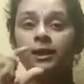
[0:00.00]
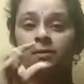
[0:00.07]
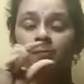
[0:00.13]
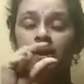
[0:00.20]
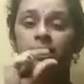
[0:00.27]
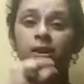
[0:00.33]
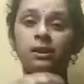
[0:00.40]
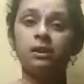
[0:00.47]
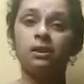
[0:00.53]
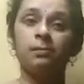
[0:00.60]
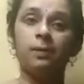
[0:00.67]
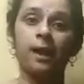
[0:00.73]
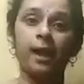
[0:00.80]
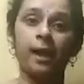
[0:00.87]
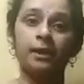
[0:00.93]

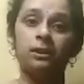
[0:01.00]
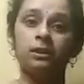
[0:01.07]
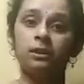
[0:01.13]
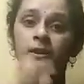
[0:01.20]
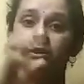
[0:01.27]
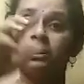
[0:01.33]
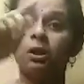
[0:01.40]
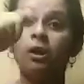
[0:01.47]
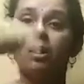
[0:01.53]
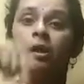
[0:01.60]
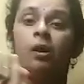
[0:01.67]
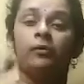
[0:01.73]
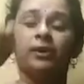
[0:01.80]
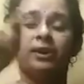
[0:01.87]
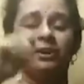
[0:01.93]
magnesium ash in the,
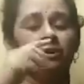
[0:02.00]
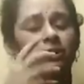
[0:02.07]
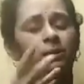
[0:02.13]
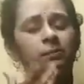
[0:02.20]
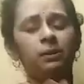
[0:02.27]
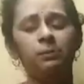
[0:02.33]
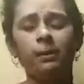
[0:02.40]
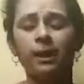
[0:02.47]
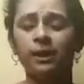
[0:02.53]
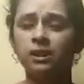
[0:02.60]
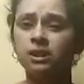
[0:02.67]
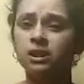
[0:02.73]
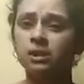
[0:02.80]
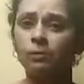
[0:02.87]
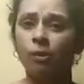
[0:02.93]
that is nothing but
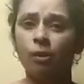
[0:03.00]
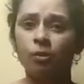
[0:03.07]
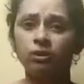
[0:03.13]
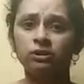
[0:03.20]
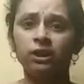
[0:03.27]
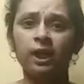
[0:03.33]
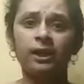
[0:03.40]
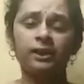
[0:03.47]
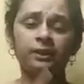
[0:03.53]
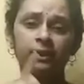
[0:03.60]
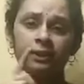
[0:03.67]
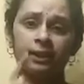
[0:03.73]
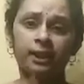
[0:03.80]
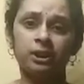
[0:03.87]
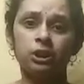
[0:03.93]
magnesium oxide in the
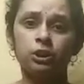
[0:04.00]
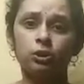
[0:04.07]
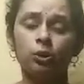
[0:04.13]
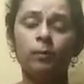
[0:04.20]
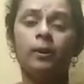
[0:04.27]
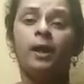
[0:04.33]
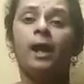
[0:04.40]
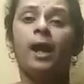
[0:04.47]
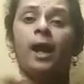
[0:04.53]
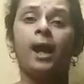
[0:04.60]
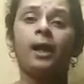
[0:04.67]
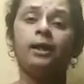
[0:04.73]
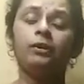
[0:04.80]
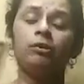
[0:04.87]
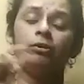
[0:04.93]
test tube,
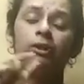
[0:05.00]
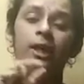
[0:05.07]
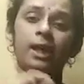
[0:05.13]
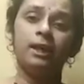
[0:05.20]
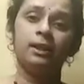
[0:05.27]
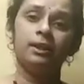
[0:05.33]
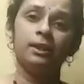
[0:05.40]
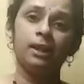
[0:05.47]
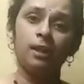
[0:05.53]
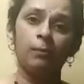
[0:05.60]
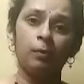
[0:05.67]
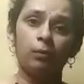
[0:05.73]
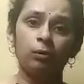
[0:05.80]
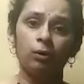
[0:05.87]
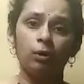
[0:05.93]
and you have to add little
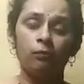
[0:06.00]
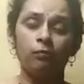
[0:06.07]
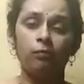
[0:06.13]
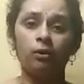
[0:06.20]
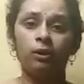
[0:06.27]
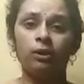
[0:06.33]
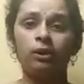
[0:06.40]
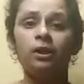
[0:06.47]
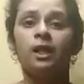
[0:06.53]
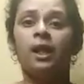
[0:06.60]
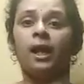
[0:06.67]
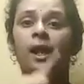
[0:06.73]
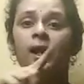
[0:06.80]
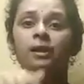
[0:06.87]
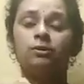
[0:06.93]
amount of water
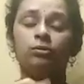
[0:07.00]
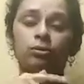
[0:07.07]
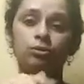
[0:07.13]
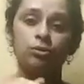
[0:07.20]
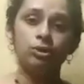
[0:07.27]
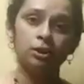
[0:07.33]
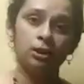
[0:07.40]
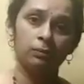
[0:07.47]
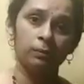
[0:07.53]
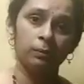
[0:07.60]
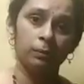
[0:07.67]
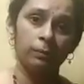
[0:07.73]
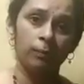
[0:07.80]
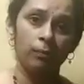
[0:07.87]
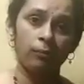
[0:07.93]
and solution will
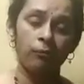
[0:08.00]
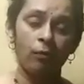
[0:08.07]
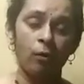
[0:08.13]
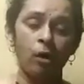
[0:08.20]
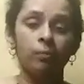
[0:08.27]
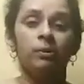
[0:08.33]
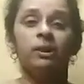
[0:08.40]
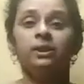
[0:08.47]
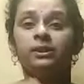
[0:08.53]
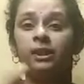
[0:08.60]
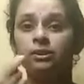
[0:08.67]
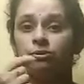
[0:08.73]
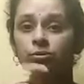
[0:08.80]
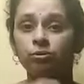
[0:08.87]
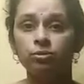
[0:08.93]
be performed. The
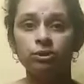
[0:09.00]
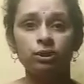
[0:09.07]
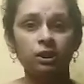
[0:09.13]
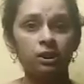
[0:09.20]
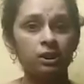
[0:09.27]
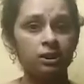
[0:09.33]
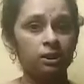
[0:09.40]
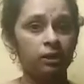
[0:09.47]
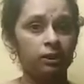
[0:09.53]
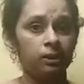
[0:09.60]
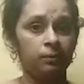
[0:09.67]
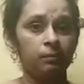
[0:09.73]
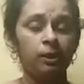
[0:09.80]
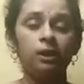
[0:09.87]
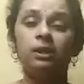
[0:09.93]
solution is
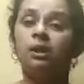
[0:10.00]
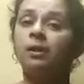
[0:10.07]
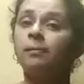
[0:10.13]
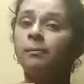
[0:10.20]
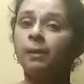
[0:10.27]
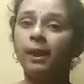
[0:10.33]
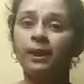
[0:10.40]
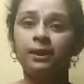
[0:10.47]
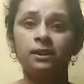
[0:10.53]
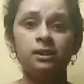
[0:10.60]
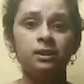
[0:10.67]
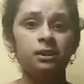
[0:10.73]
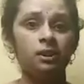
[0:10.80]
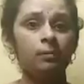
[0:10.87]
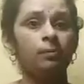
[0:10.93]
nothing but
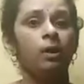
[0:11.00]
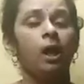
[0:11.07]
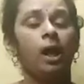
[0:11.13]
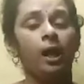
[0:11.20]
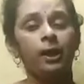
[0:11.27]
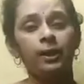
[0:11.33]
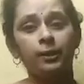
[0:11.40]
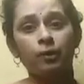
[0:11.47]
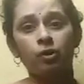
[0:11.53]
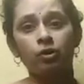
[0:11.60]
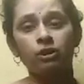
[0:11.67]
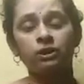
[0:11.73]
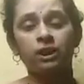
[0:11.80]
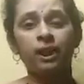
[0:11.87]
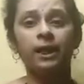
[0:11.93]
magnesium
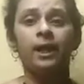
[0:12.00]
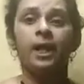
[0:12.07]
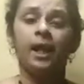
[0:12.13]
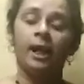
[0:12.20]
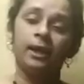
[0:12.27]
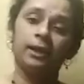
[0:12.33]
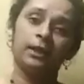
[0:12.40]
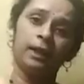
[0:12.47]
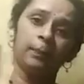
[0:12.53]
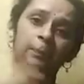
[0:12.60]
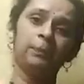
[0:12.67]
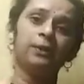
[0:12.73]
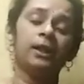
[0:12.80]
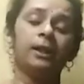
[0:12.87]
hydroxide, and dip